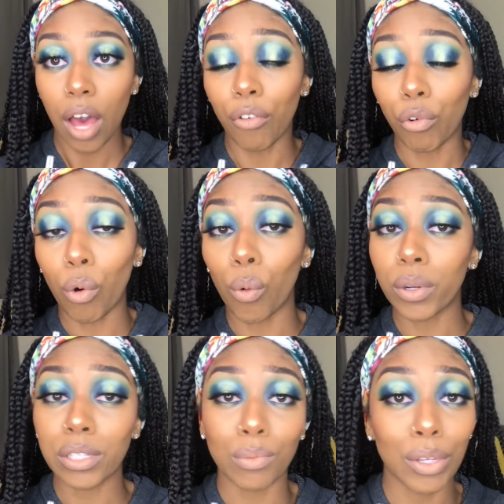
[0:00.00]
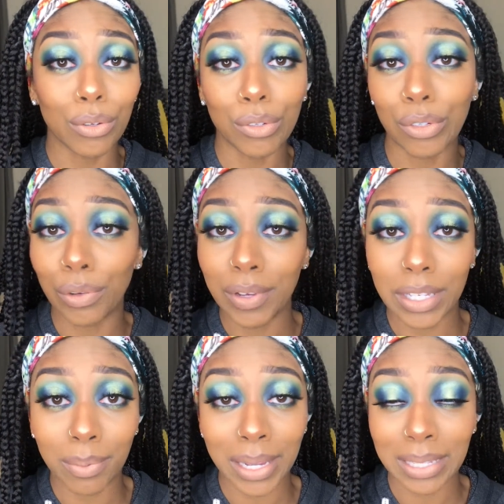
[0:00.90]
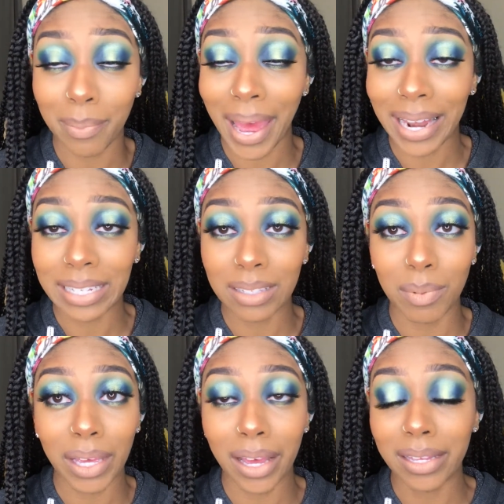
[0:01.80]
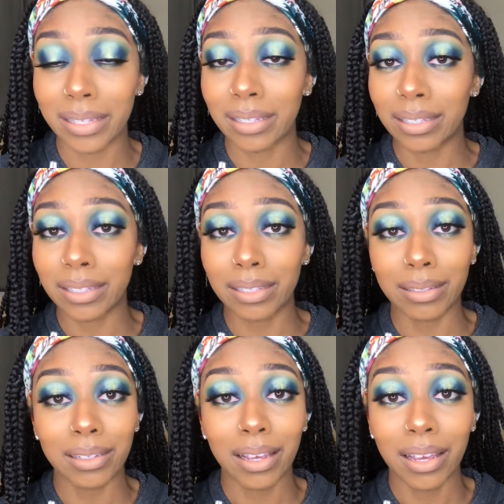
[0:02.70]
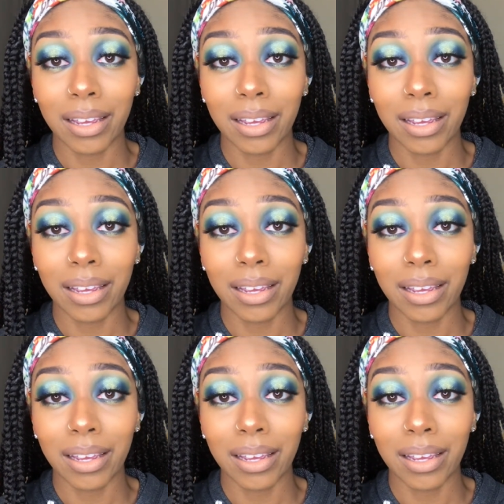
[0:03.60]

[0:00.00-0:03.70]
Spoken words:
Of course we use Juvia's Place palettes because